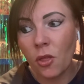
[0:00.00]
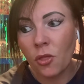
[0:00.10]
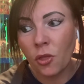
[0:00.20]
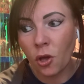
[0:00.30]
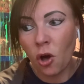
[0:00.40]

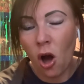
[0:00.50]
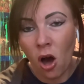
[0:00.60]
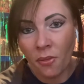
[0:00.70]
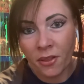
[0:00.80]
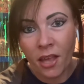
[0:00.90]
the
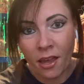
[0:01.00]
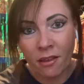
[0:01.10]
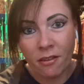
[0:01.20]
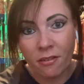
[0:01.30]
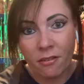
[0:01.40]
coroner
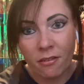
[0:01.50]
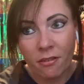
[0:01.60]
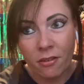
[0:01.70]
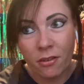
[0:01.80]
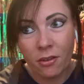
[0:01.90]

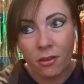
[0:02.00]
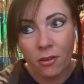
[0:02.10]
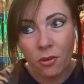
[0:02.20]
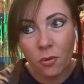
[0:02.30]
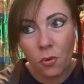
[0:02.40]

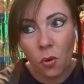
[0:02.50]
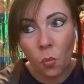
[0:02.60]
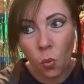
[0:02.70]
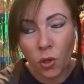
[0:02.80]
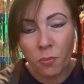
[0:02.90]

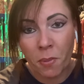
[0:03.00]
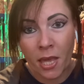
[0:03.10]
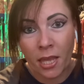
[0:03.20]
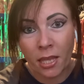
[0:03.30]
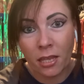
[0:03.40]
would
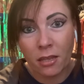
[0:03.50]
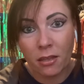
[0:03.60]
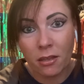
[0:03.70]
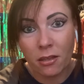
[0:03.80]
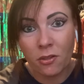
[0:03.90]
be
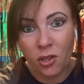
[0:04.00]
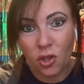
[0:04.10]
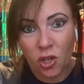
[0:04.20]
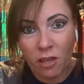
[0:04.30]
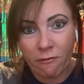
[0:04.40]
the
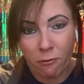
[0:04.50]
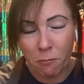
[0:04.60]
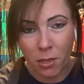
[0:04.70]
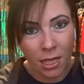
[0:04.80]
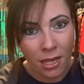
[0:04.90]
chief of
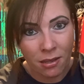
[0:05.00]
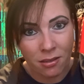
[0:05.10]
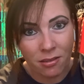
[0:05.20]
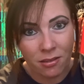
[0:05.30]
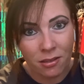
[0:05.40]

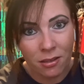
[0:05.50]
police